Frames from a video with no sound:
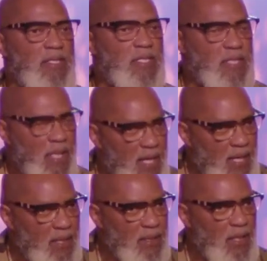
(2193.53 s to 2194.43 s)

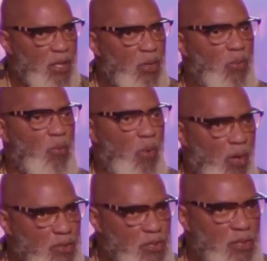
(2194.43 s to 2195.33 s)
Sin
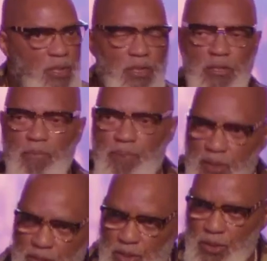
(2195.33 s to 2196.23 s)
wants to
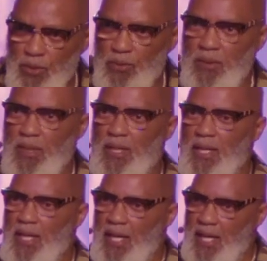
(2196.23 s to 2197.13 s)
put you
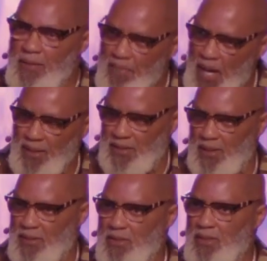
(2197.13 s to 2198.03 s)
in bondage